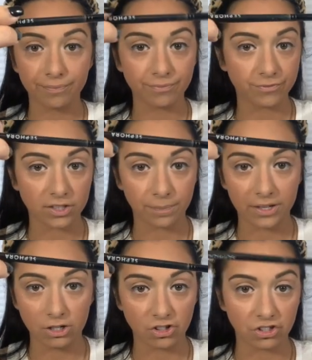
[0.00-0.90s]

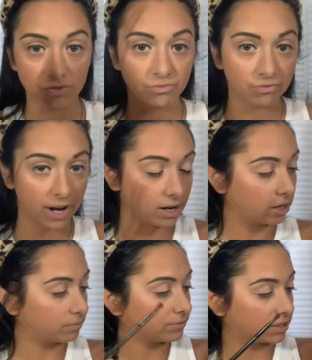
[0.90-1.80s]
something just
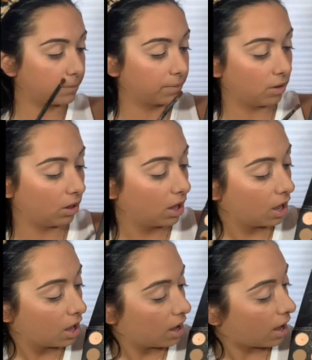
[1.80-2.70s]
random, simple.
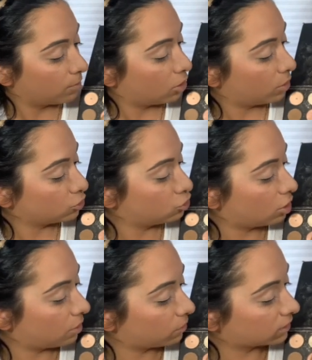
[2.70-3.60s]
I'm going to
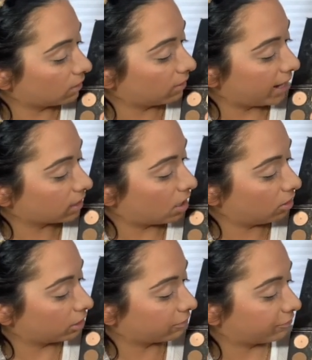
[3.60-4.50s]
go in with the light
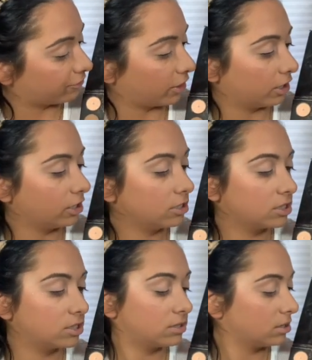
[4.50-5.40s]
color
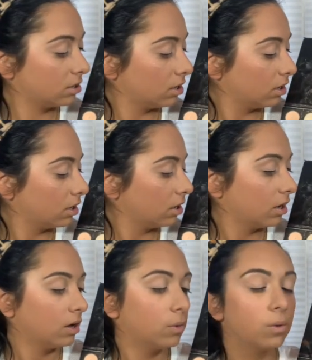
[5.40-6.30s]
first.
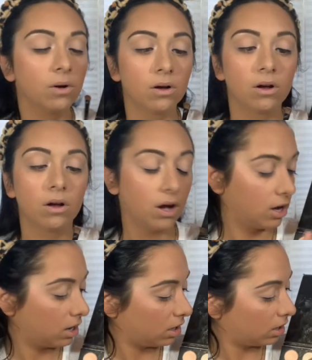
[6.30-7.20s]

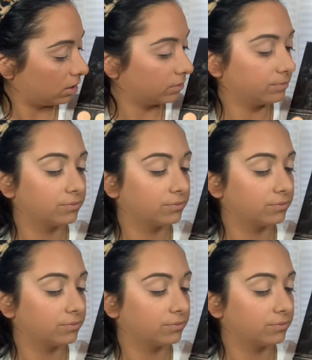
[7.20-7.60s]
And